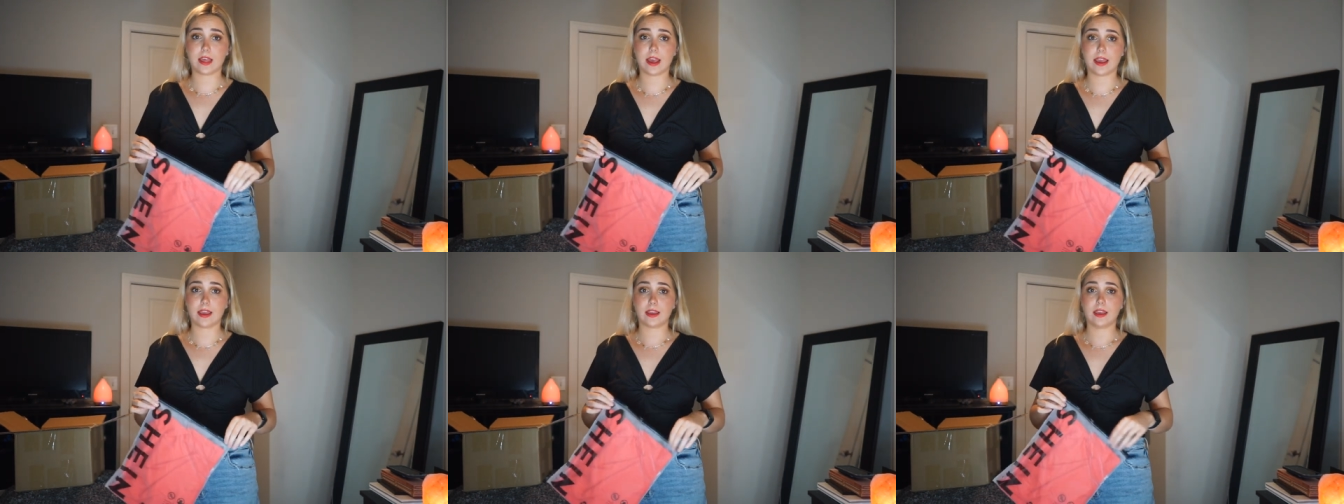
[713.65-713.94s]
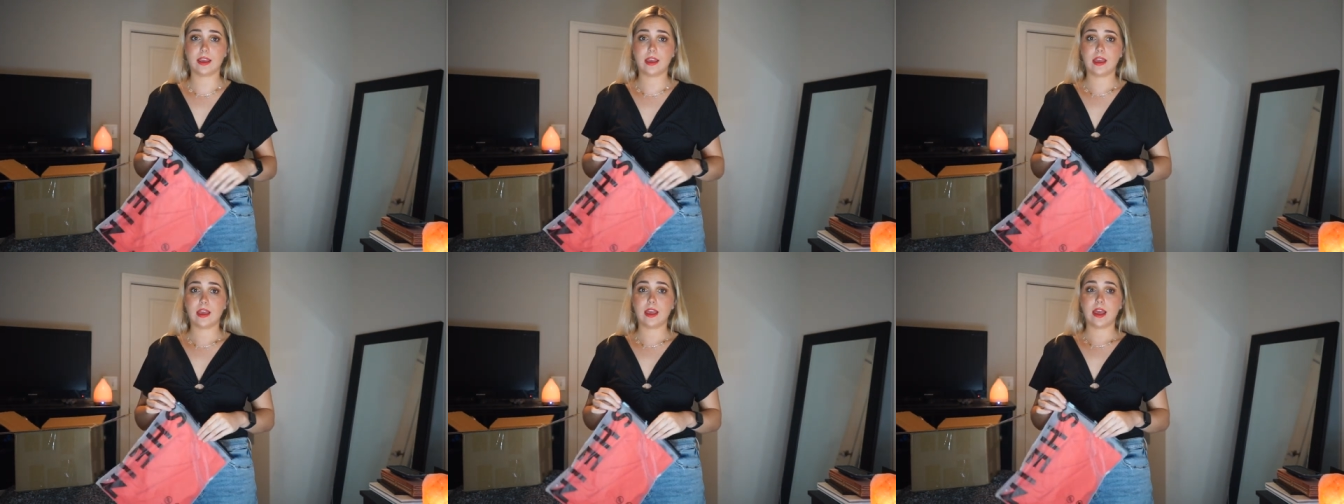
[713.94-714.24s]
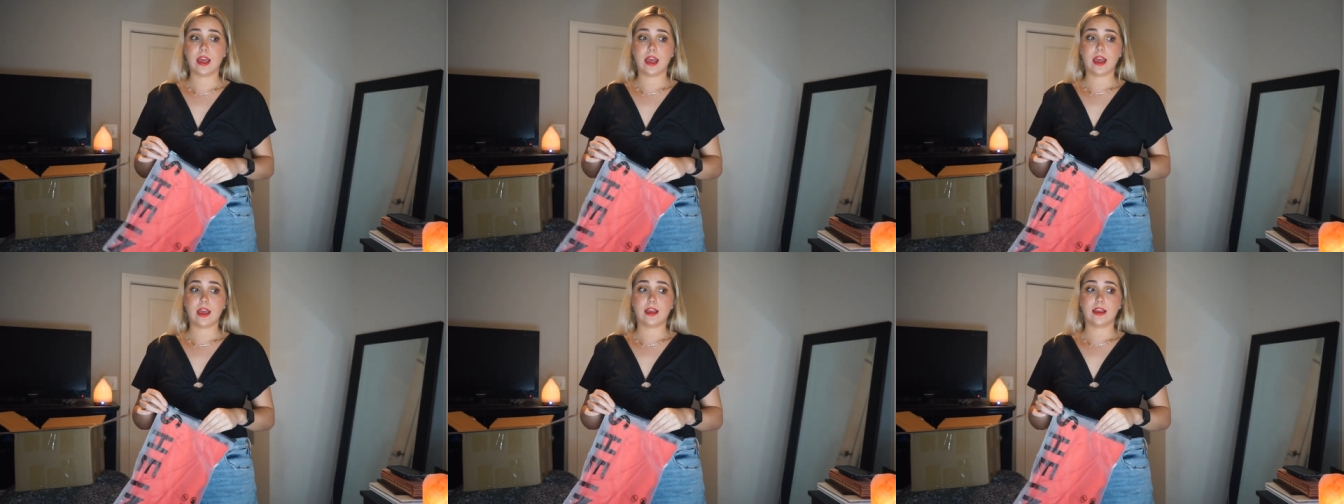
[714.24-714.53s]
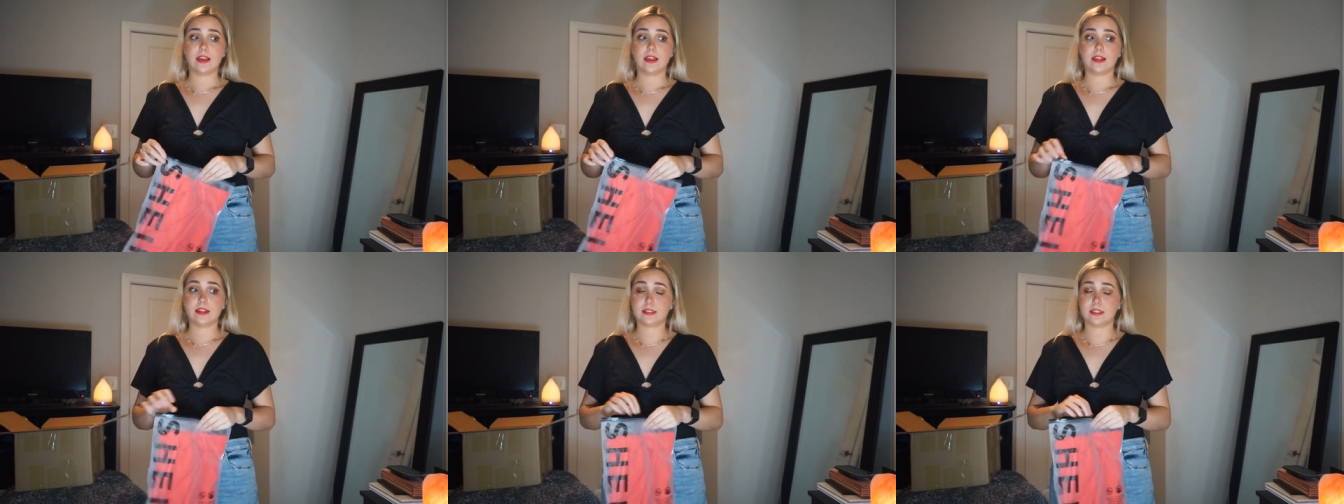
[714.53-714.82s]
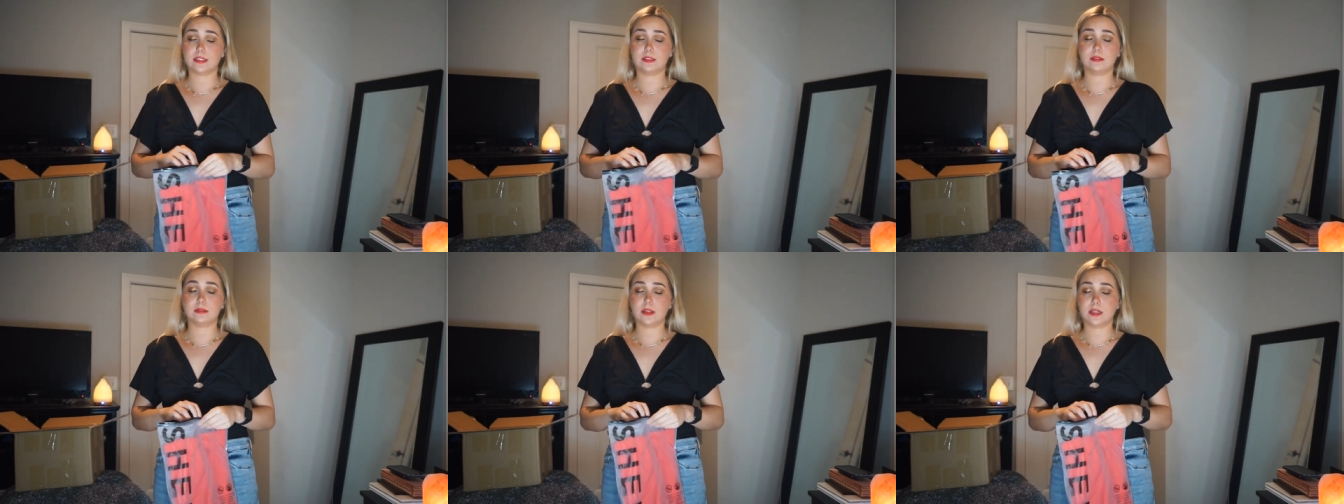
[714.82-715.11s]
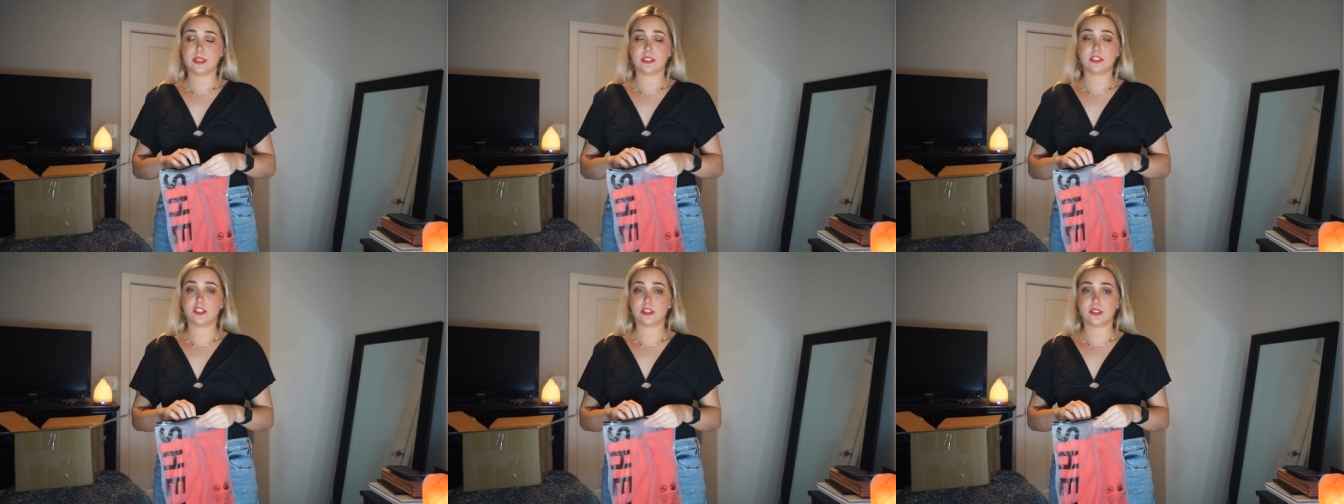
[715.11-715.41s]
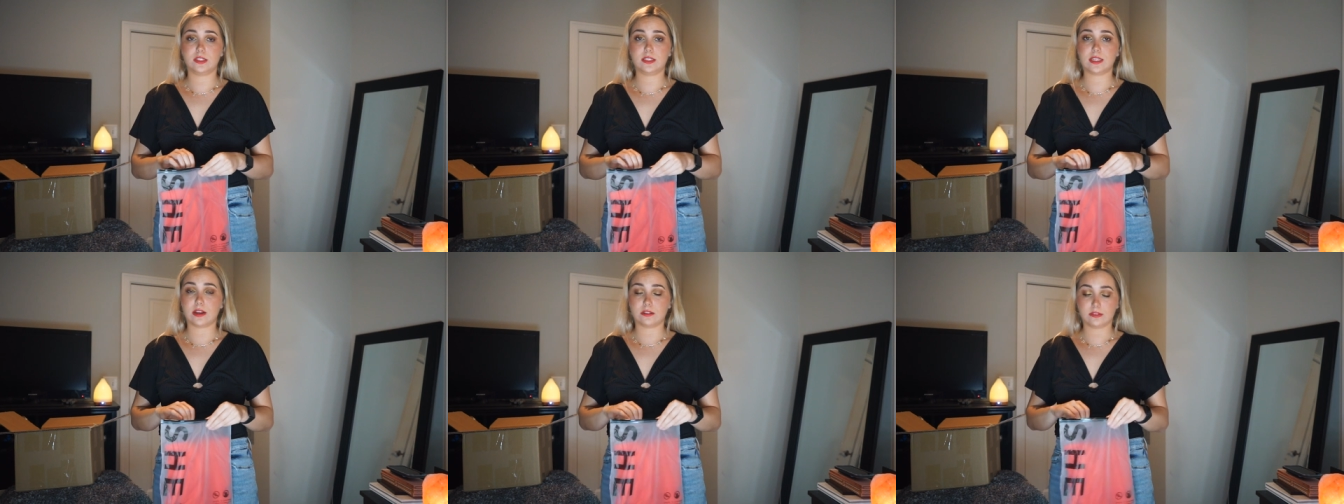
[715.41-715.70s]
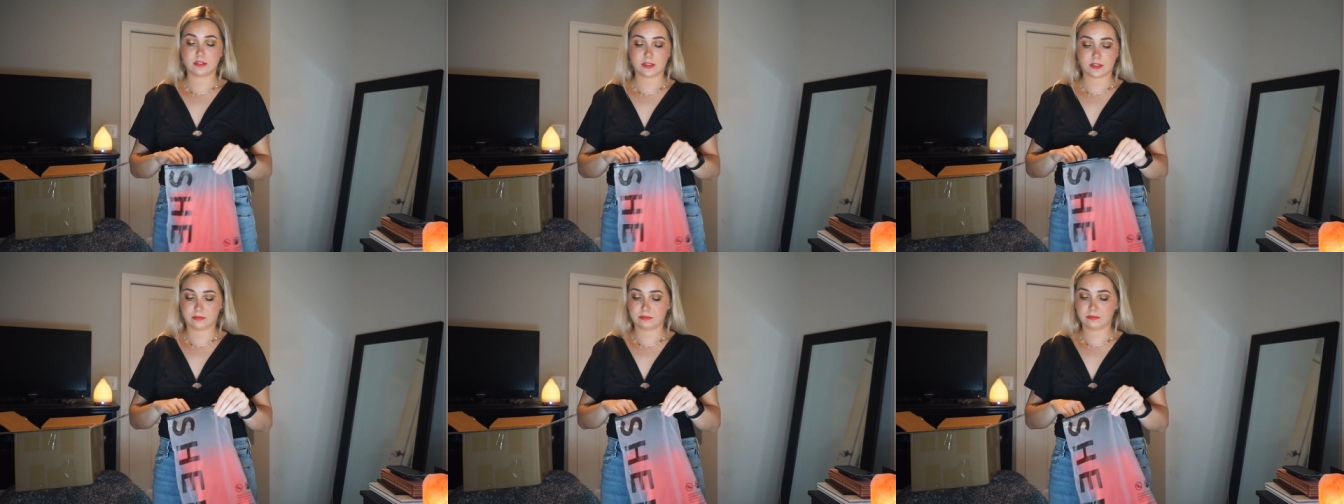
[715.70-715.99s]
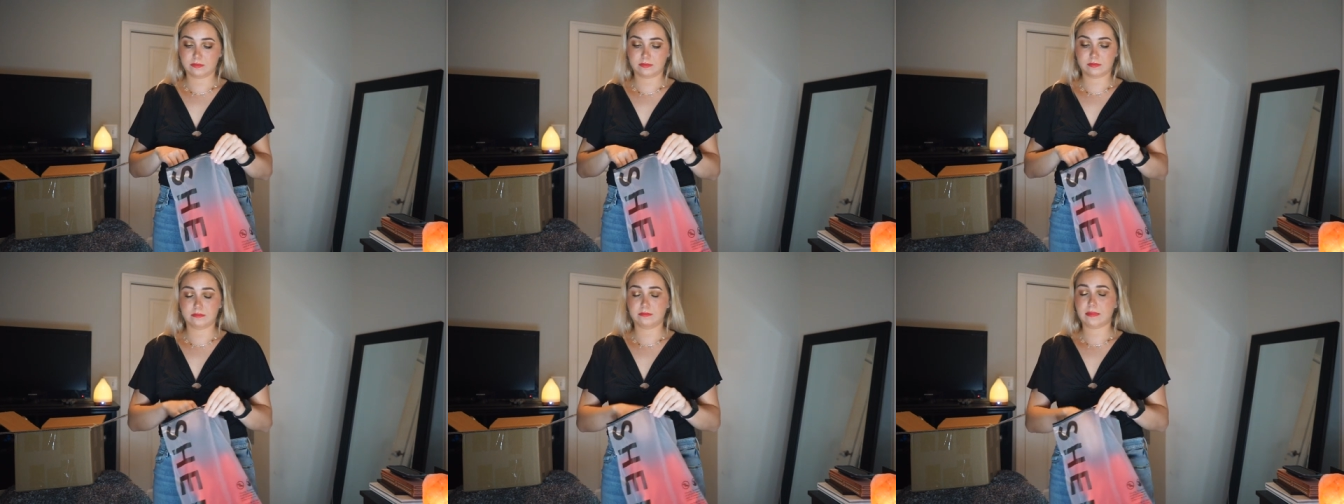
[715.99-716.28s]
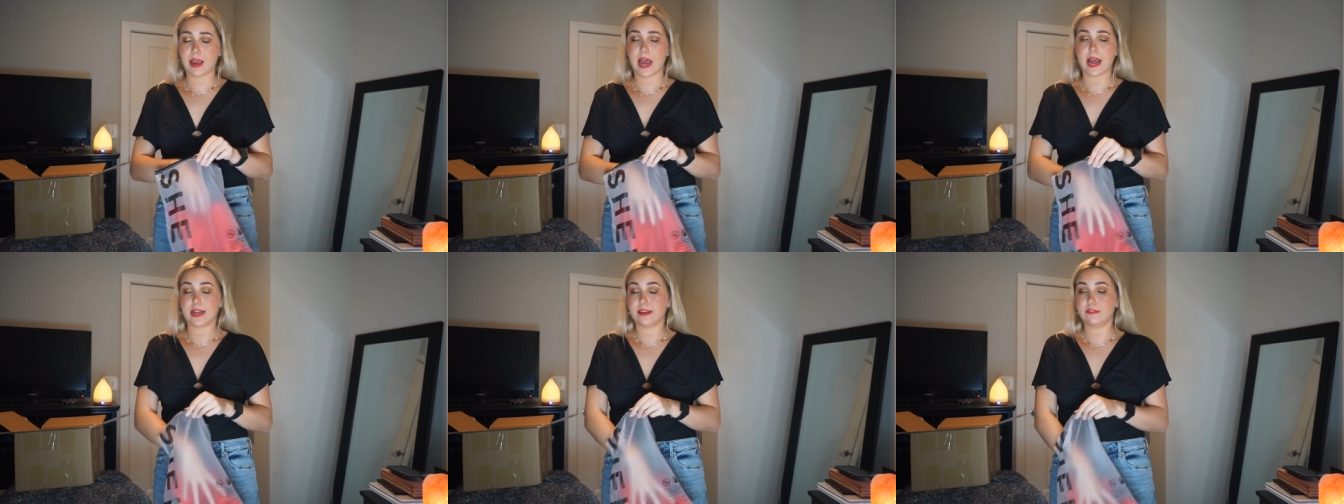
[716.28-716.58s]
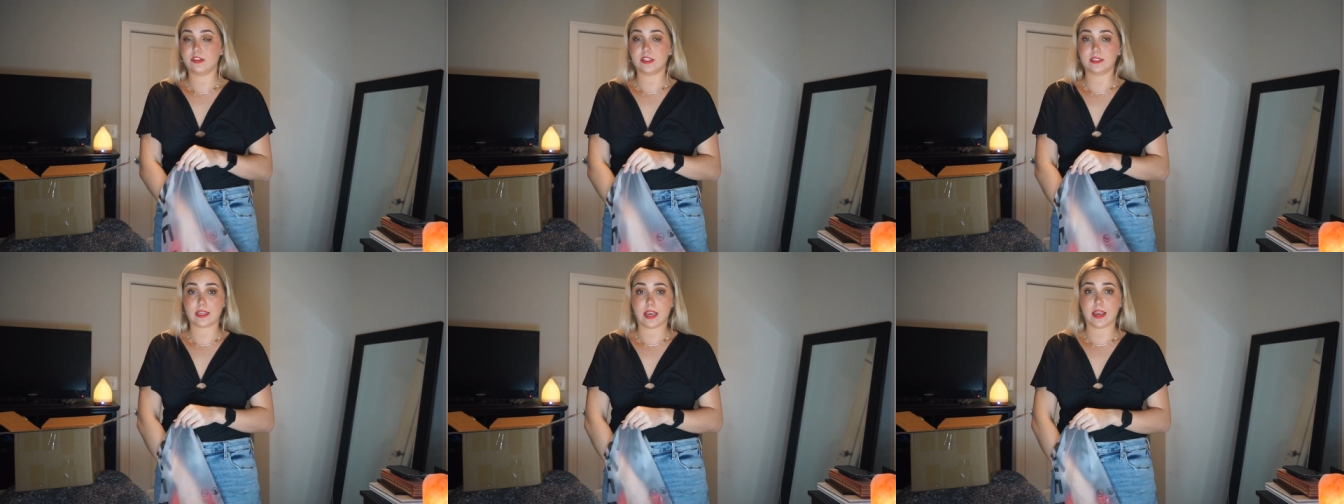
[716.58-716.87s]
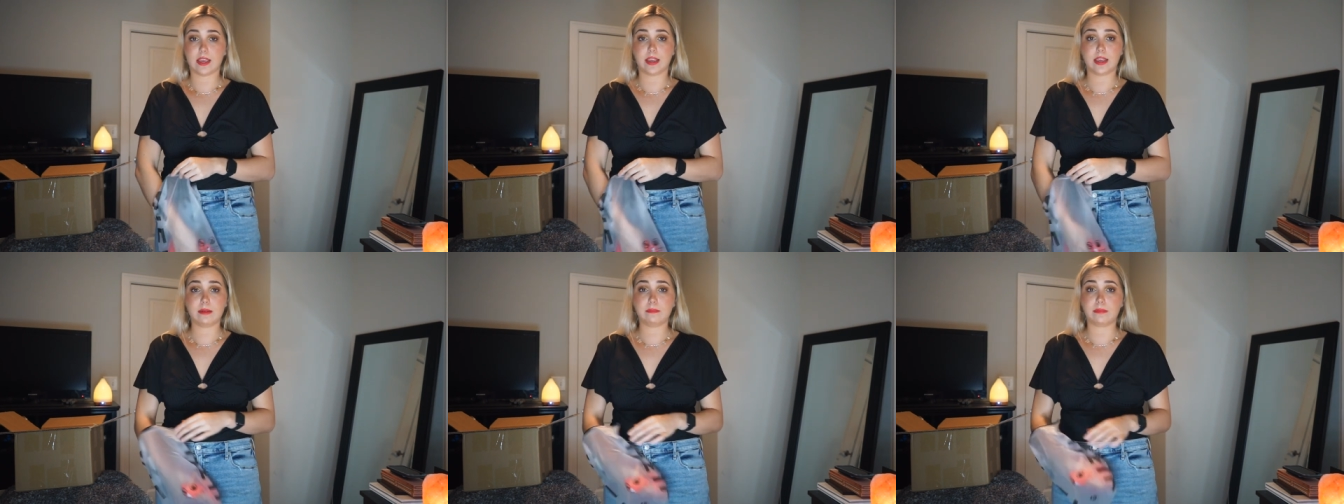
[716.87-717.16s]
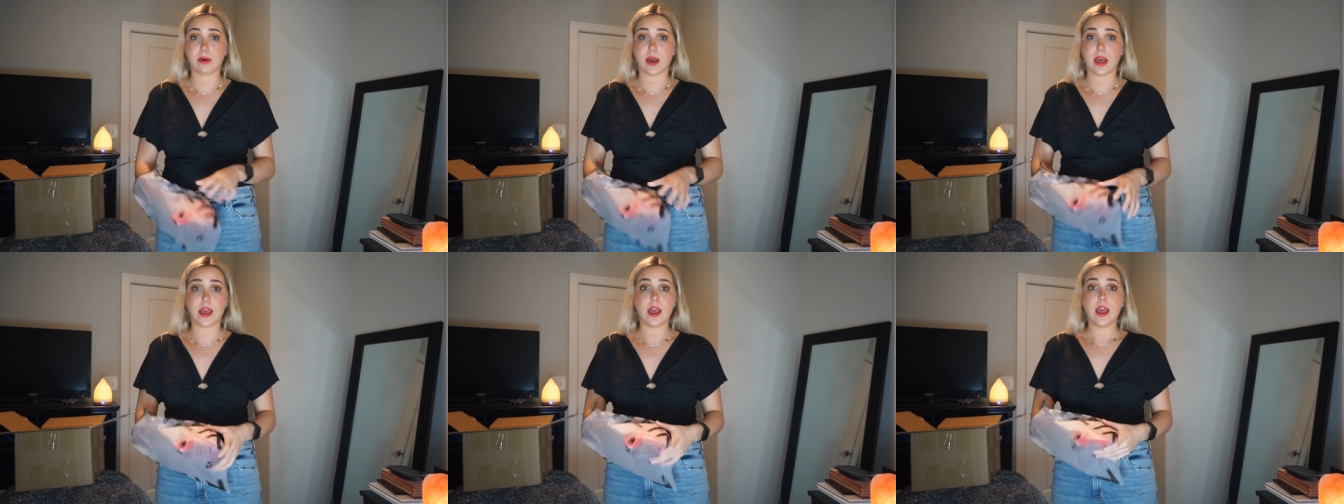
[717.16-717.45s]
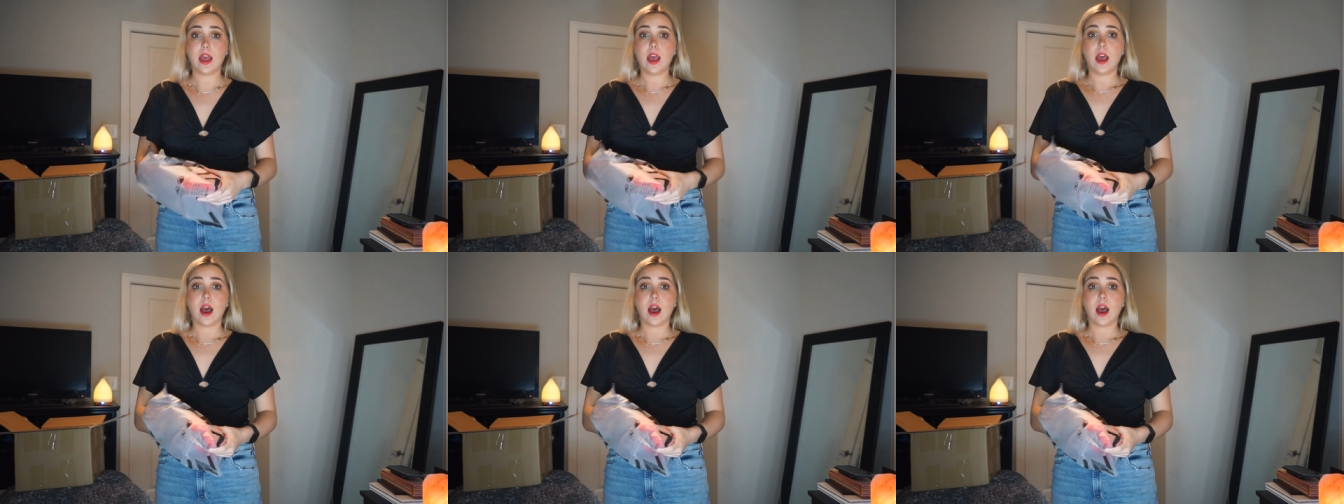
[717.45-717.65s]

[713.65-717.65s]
Like this, it just sounds bad even saying it, but